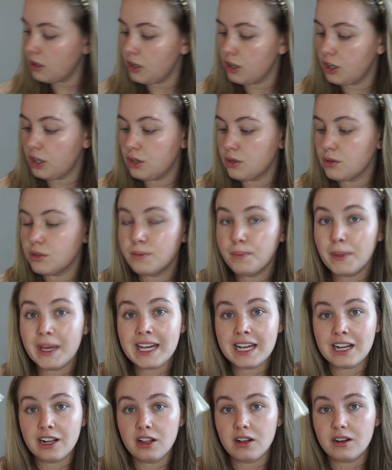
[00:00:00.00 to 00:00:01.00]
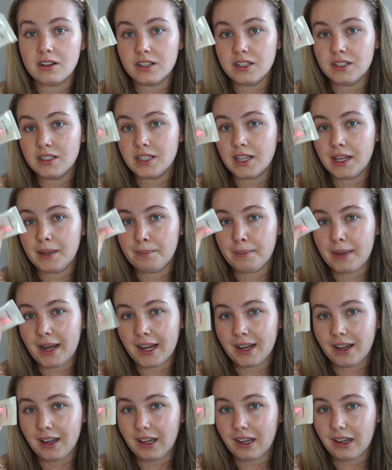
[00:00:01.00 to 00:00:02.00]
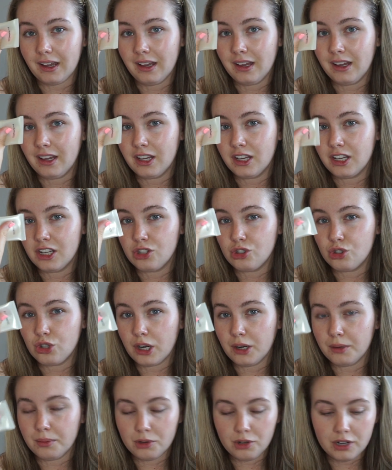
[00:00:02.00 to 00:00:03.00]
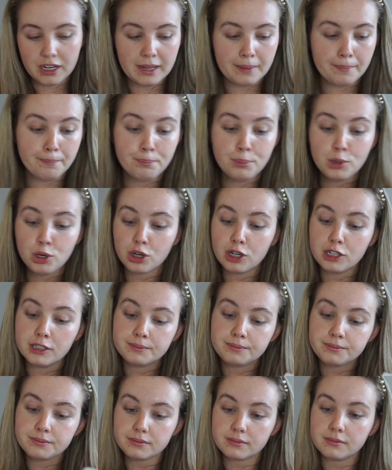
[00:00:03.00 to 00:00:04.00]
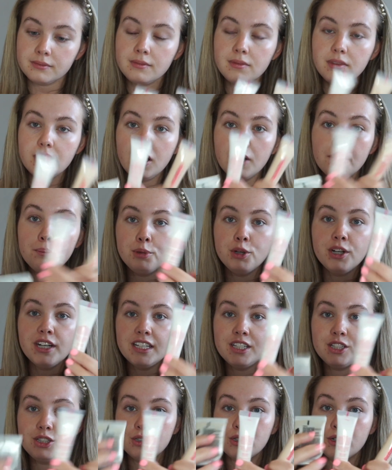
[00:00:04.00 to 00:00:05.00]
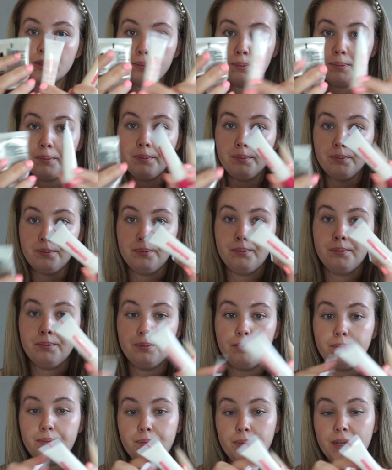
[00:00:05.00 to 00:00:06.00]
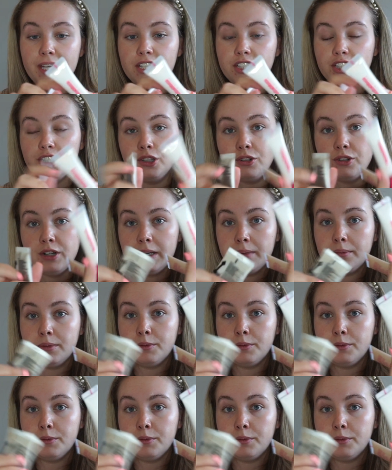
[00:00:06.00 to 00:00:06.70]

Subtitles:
use Pink Light in MAC Strobe Cream, but I'm pretty sure Peaches and Cream's